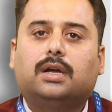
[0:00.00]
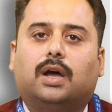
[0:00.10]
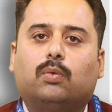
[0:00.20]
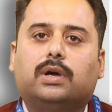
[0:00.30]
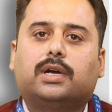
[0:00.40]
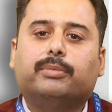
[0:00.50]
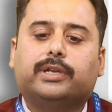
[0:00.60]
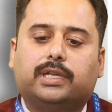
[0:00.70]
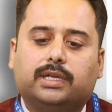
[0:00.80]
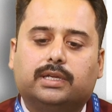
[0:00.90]
A work
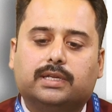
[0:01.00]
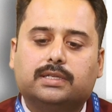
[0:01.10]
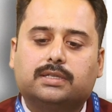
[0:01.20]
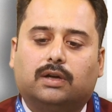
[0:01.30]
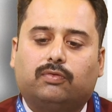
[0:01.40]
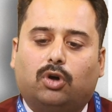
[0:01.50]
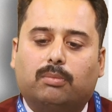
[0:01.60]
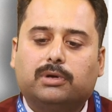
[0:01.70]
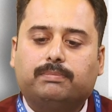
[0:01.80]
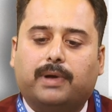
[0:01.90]
committee is a
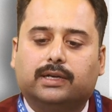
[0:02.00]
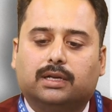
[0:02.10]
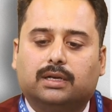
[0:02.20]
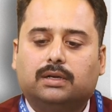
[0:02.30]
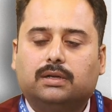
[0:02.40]
formal panel